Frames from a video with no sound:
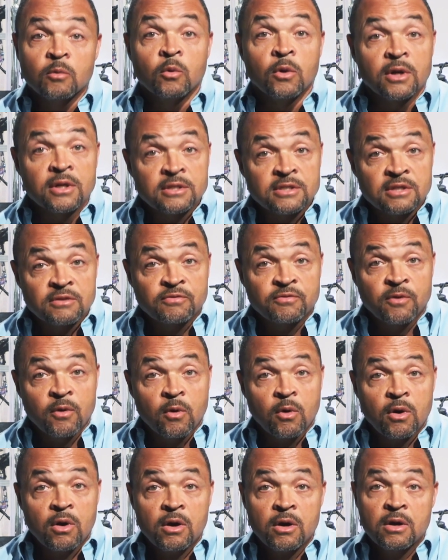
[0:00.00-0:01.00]
What is it
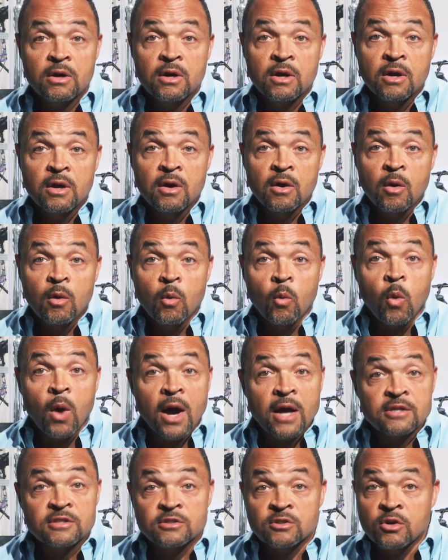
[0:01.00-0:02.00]
for?
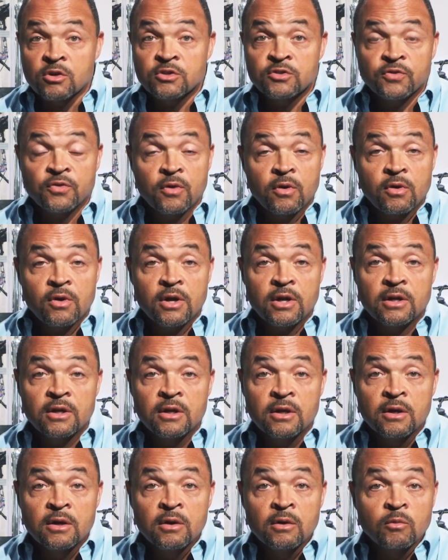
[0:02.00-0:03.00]
Why search for it?
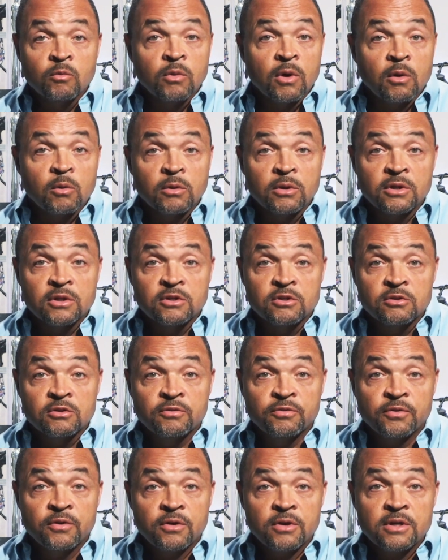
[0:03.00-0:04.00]
What will it
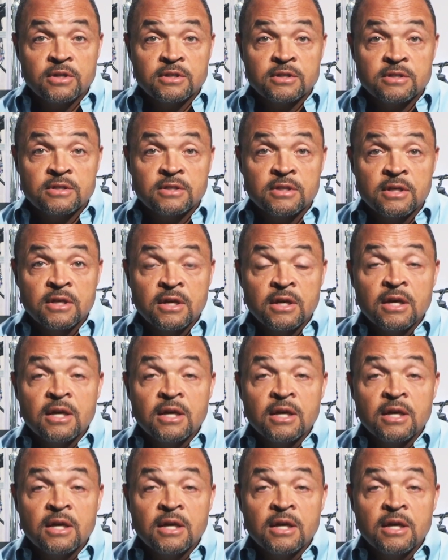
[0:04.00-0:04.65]
do for us?